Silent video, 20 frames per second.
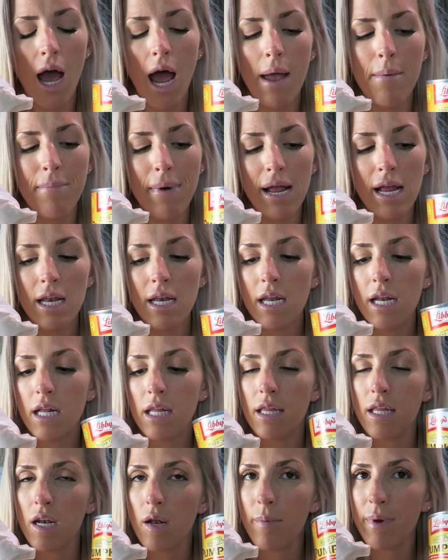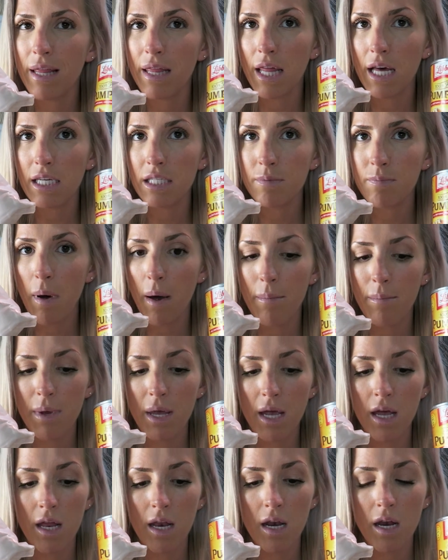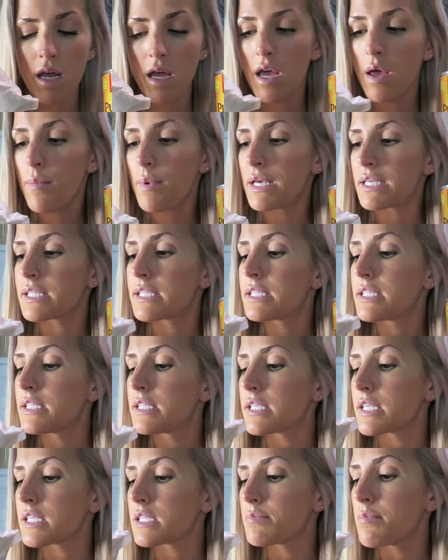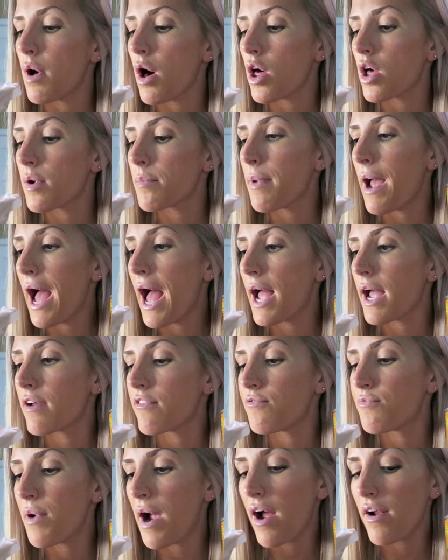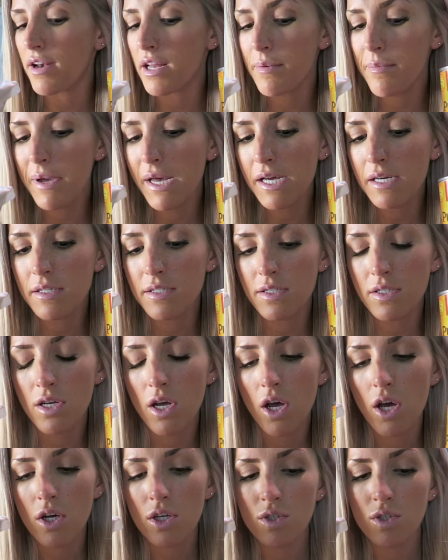I might need a little bit less pumpkin because this is a smaller bag of brownie mix.